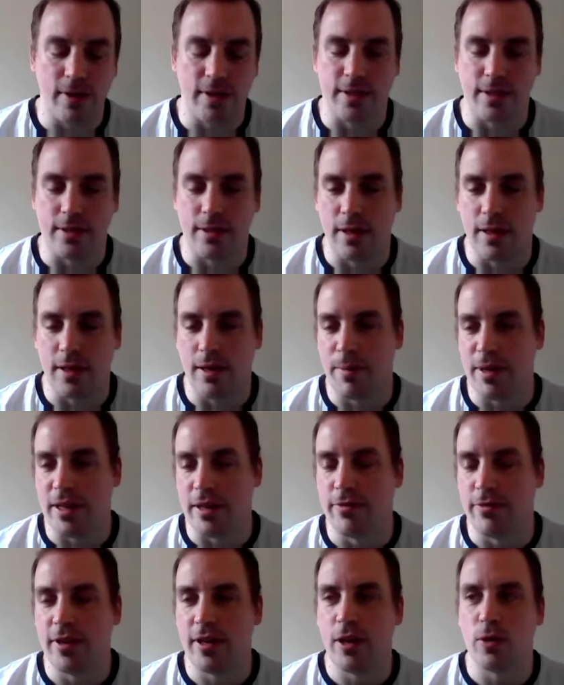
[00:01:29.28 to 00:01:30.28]
is I mean, the
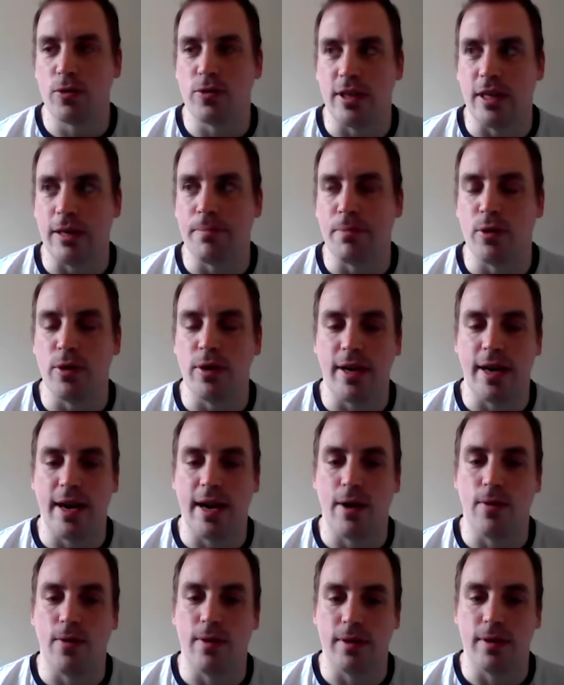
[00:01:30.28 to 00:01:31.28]
videos that you're putting
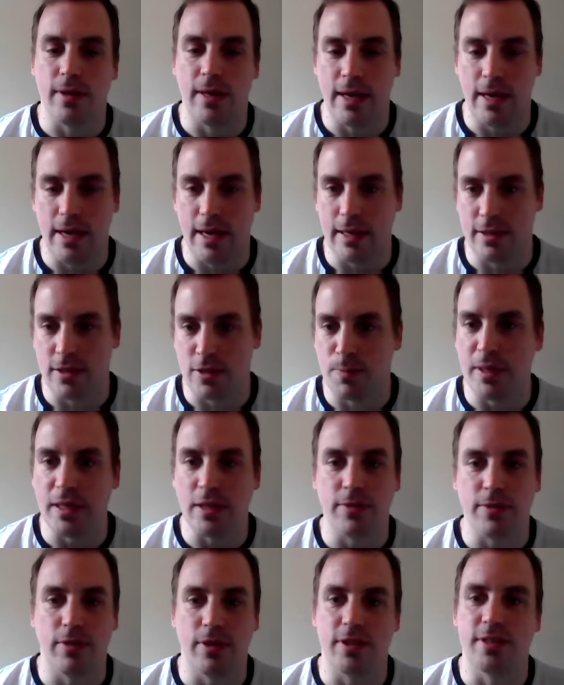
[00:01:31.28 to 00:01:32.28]
out, it speaks
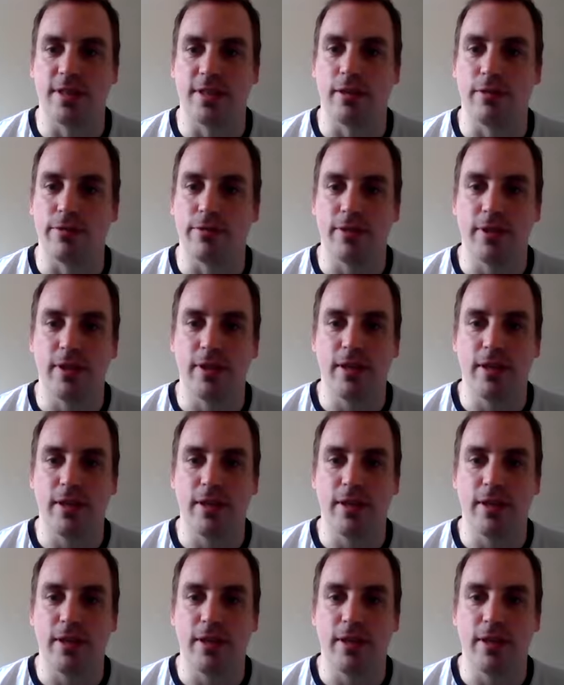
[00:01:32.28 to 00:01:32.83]
for itself.